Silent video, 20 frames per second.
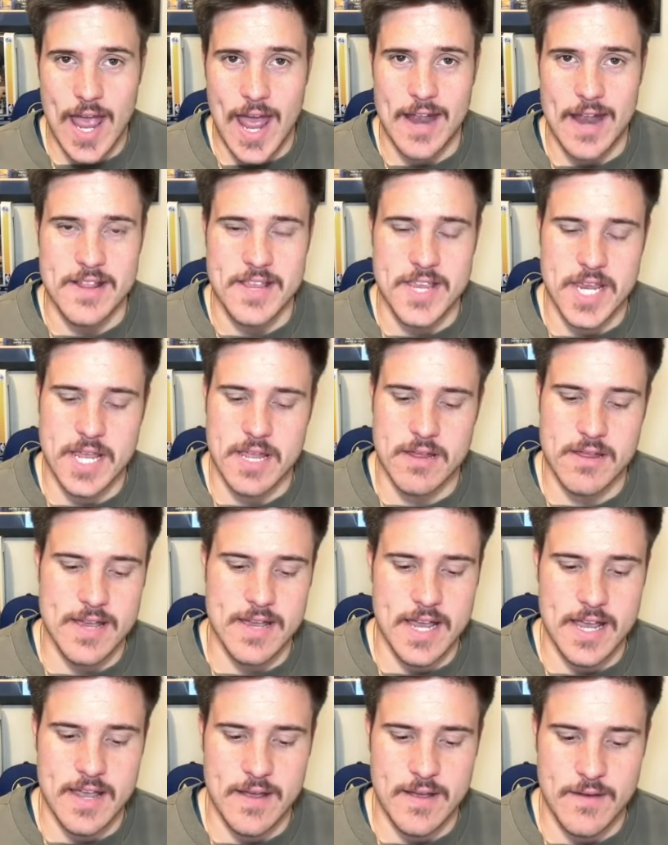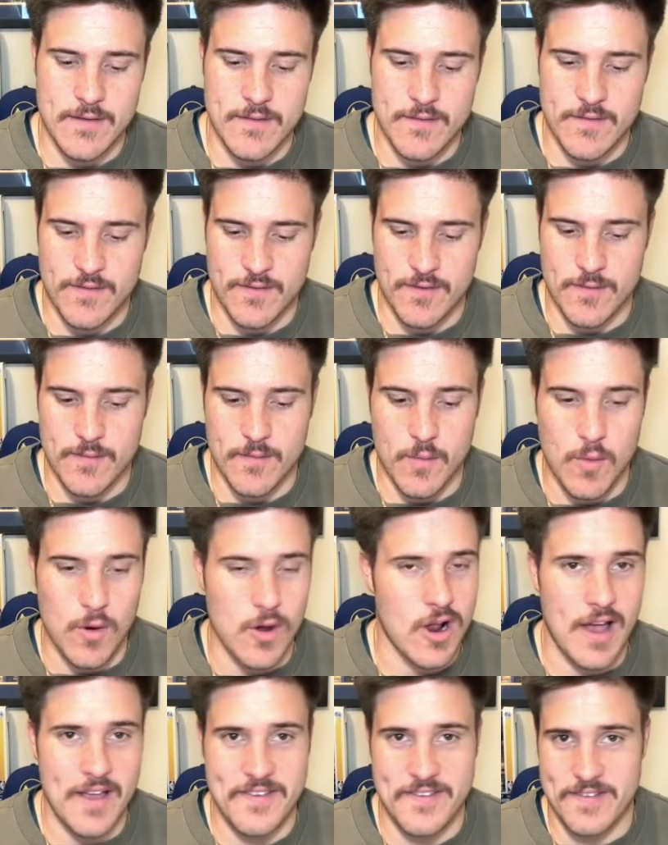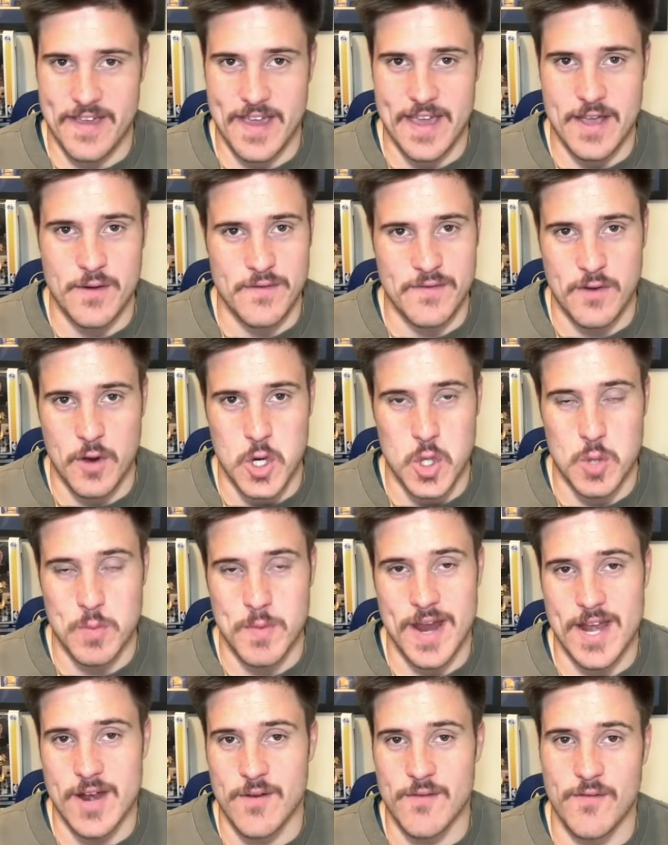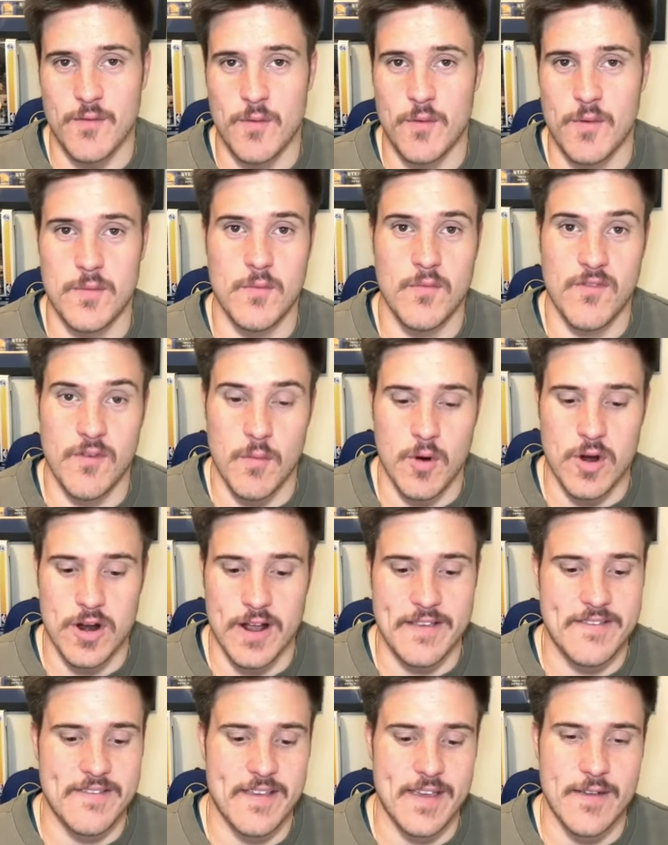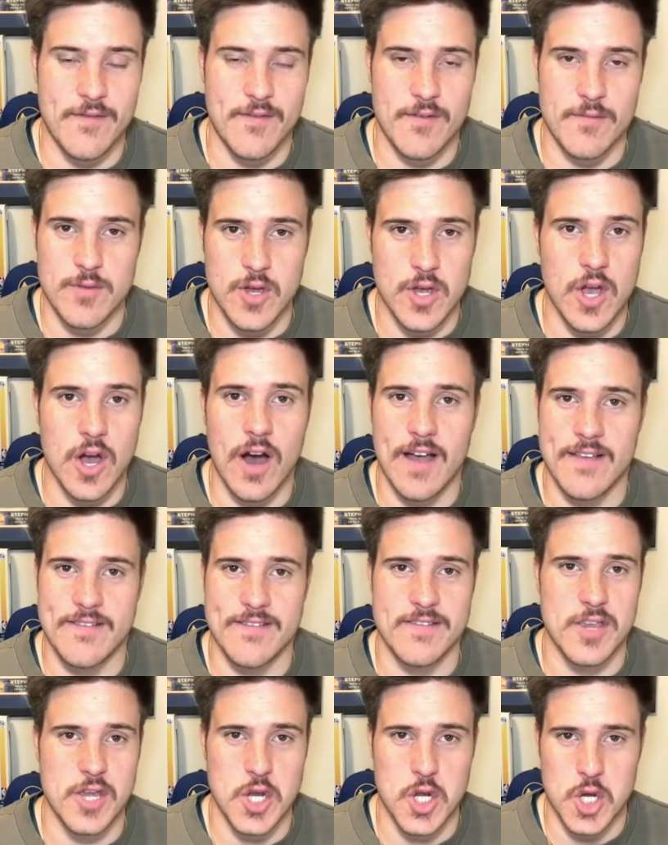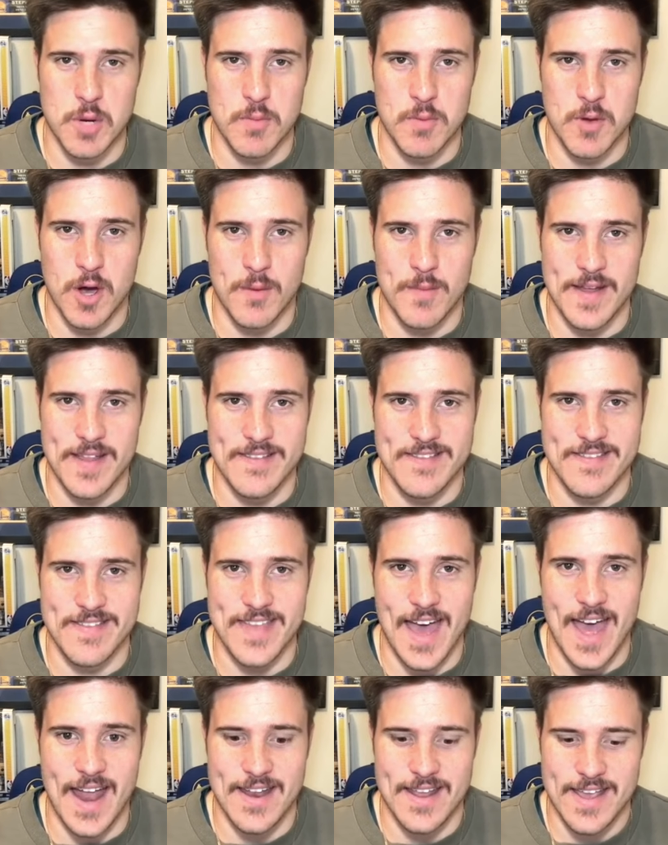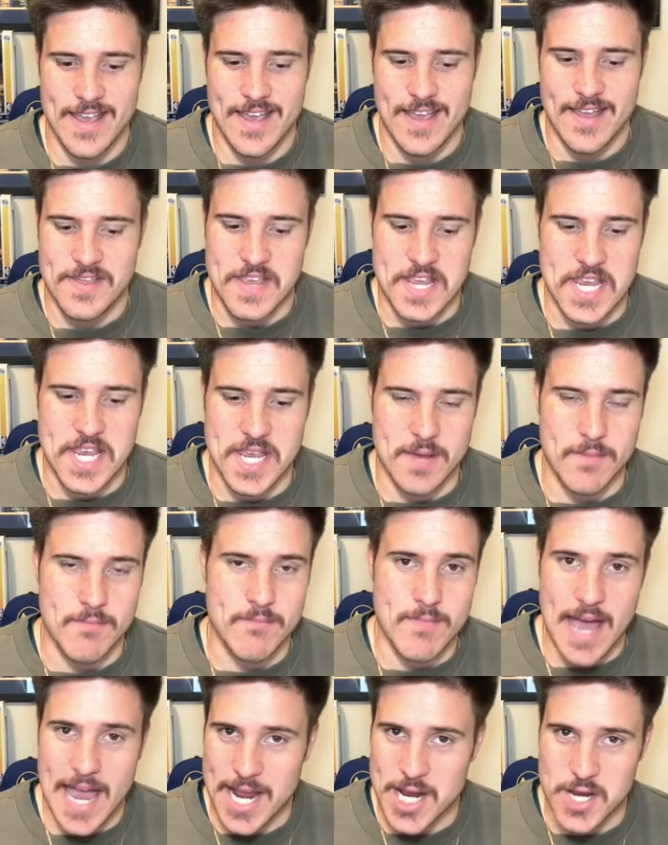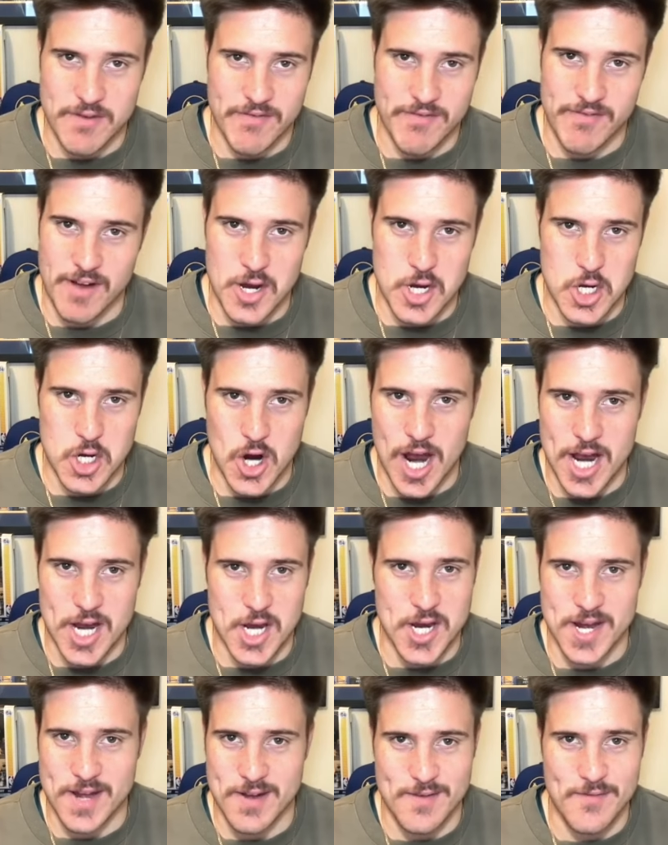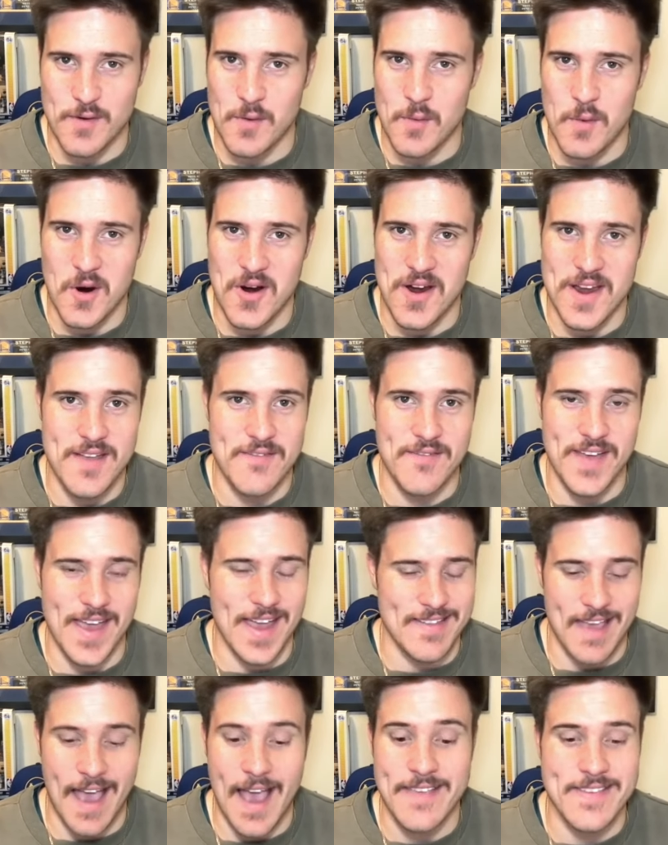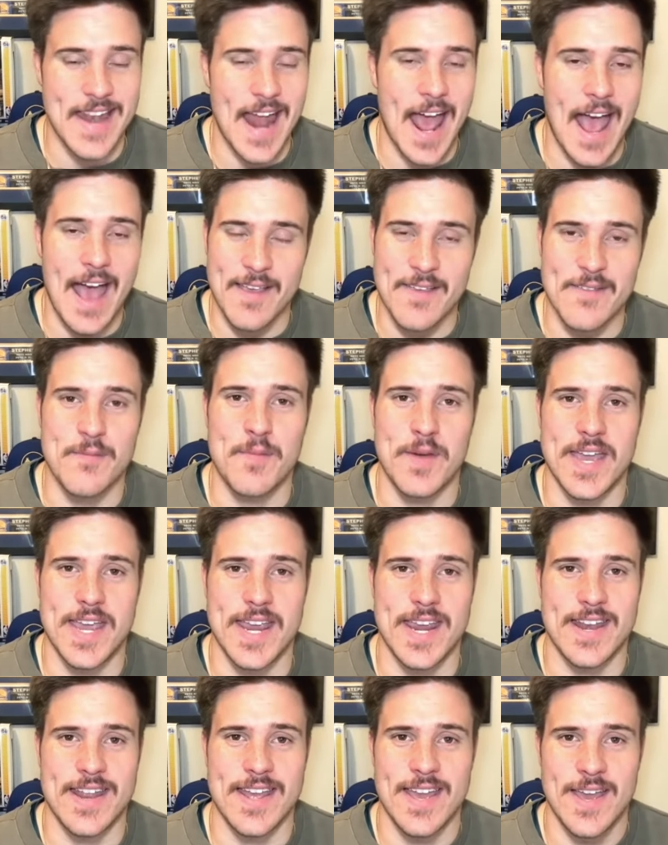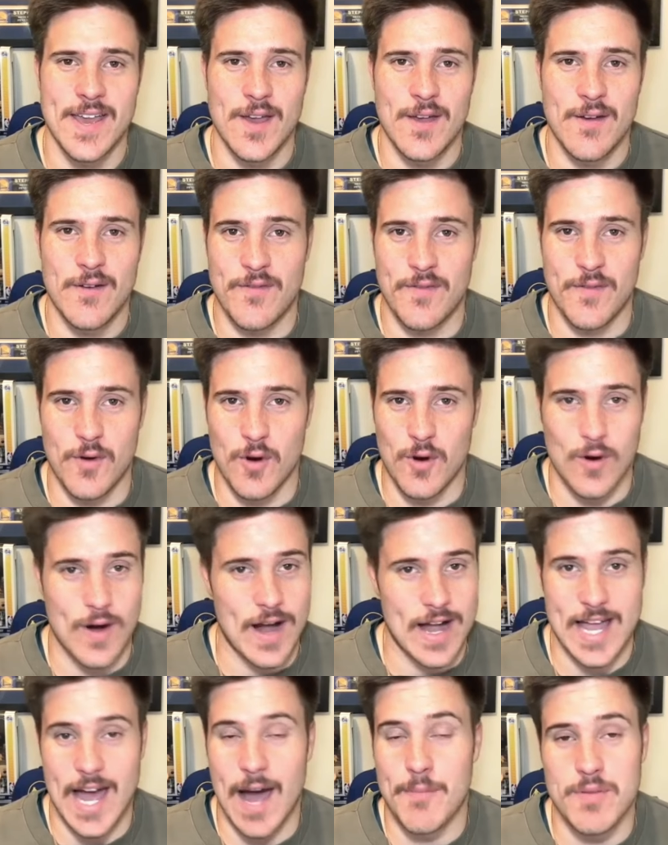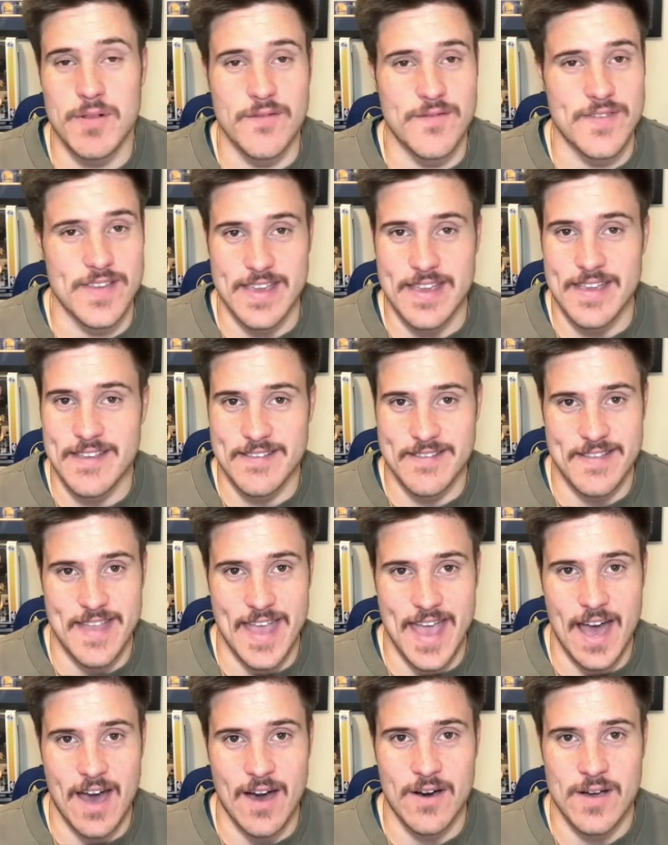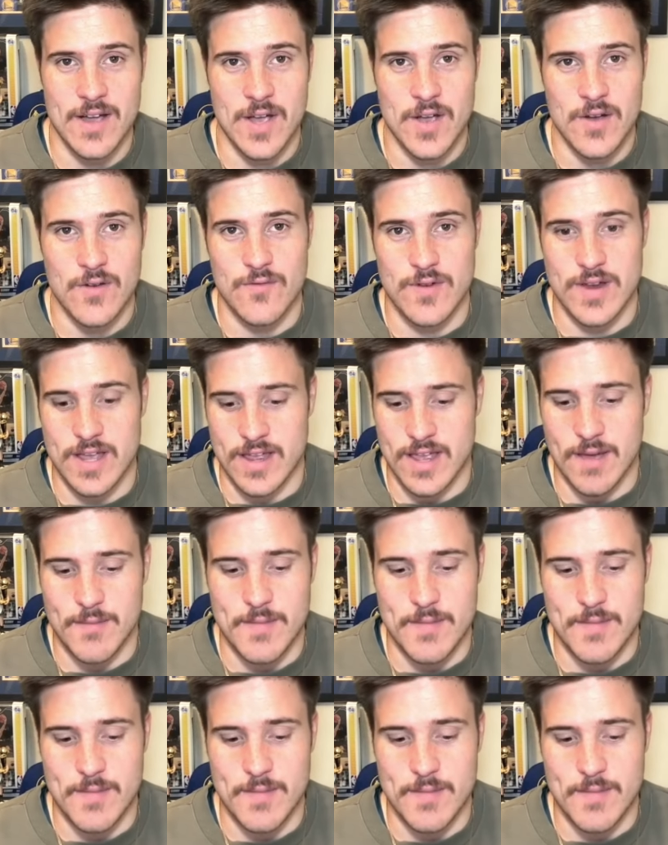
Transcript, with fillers: And it's clear from what I see on social media and from what I see from you guys in the YouTube comments that this is a major frustration for Warrior fans, as it has been for a couple of years now, really.